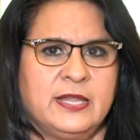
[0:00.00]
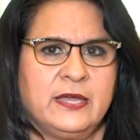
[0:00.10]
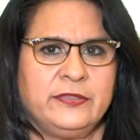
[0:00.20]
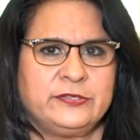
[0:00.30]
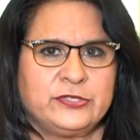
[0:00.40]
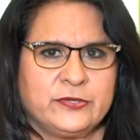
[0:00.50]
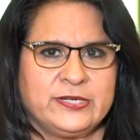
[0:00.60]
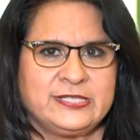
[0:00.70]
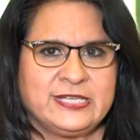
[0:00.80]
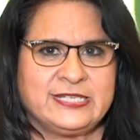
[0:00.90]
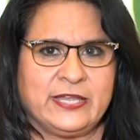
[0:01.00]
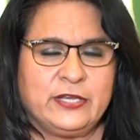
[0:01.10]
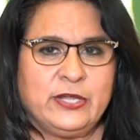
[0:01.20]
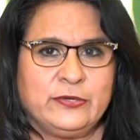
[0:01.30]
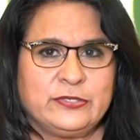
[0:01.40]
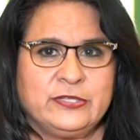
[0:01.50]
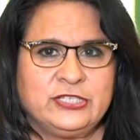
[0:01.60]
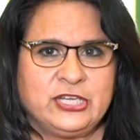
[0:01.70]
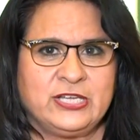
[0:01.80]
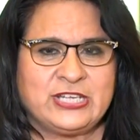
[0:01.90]
Now, the jury sent out a note to
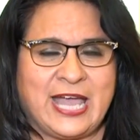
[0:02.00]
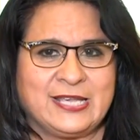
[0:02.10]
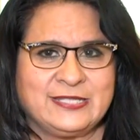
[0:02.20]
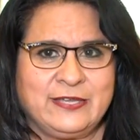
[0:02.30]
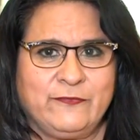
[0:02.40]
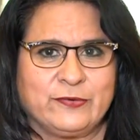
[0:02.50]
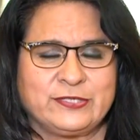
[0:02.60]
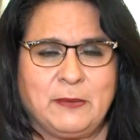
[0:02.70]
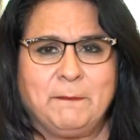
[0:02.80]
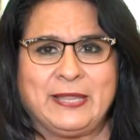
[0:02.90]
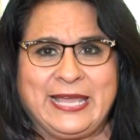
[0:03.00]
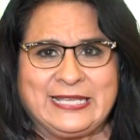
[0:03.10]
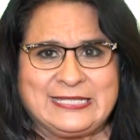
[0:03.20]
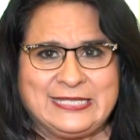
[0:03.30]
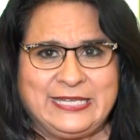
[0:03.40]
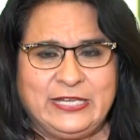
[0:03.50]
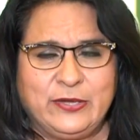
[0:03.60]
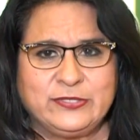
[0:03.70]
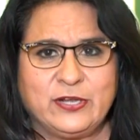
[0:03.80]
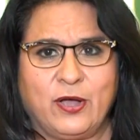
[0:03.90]
the judge asking for some blank sticky
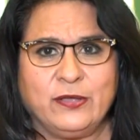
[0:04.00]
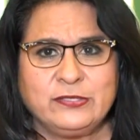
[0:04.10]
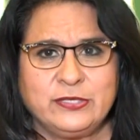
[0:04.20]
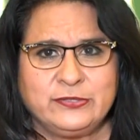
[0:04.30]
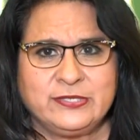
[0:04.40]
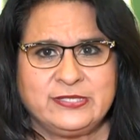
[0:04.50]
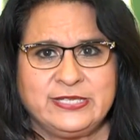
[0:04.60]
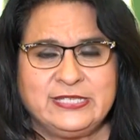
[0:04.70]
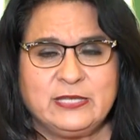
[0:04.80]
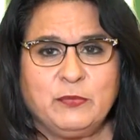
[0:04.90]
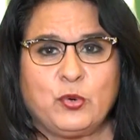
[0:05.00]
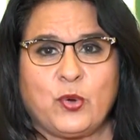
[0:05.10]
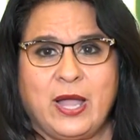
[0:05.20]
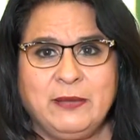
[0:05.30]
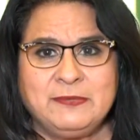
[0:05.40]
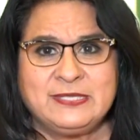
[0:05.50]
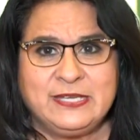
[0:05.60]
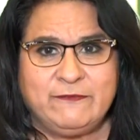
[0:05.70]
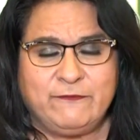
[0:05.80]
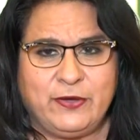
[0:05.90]
notes and also to see some crime
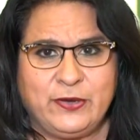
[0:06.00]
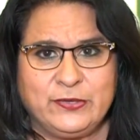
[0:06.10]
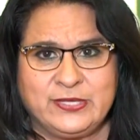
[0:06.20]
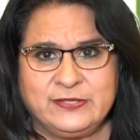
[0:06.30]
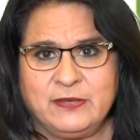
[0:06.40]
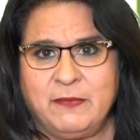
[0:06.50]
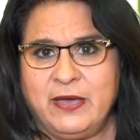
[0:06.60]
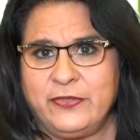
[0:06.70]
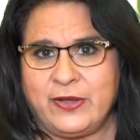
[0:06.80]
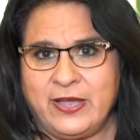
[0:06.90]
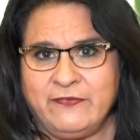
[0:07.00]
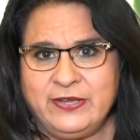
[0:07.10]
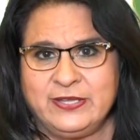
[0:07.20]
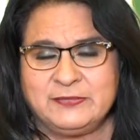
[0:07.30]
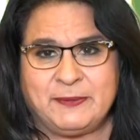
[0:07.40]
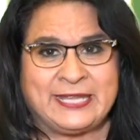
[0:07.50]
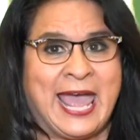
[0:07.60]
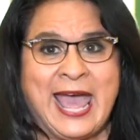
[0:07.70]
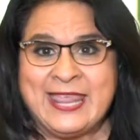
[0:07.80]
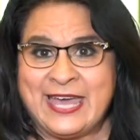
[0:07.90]
scene photos and some other evidence,
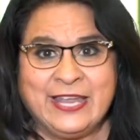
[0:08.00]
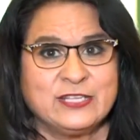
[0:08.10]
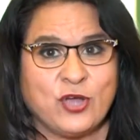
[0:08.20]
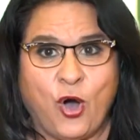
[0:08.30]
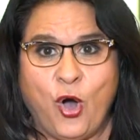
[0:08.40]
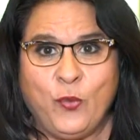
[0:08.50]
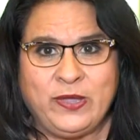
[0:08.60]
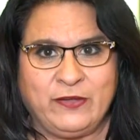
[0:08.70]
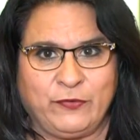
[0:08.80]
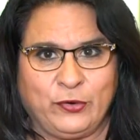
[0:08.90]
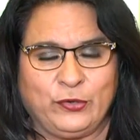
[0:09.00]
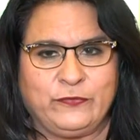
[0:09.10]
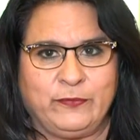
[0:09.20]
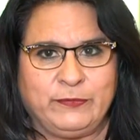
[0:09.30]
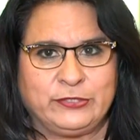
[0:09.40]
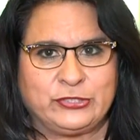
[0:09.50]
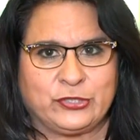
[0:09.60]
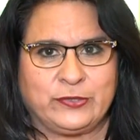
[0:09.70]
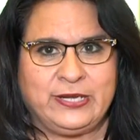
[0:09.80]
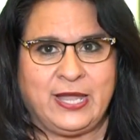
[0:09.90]
but that is all we have heard from the
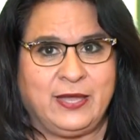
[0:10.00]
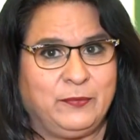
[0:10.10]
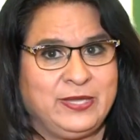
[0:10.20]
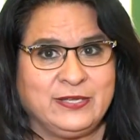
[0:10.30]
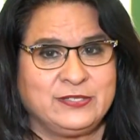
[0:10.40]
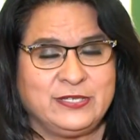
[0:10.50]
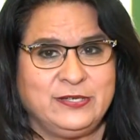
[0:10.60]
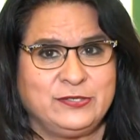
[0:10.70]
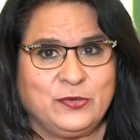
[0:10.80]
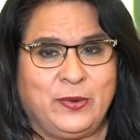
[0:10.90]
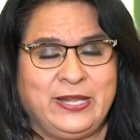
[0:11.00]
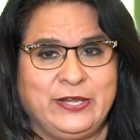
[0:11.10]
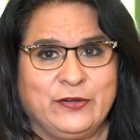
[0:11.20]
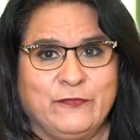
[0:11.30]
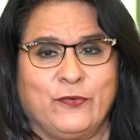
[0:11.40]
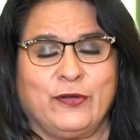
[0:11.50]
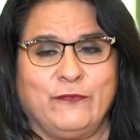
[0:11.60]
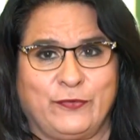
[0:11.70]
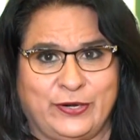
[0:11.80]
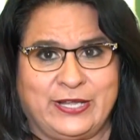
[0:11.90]
jury, and we continue to wait here for
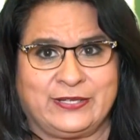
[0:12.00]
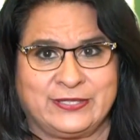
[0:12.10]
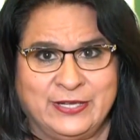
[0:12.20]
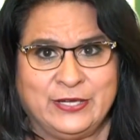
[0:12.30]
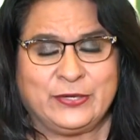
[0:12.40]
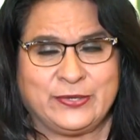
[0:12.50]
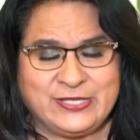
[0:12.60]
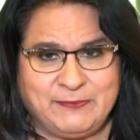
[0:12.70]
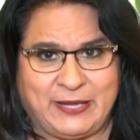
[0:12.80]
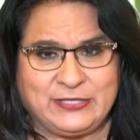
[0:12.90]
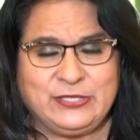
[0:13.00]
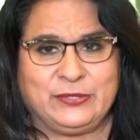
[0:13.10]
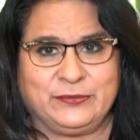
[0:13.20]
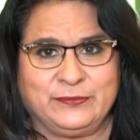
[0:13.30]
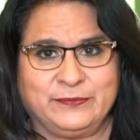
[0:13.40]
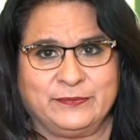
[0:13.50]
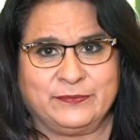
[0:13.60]
a verdict. Chris, back to you. All right.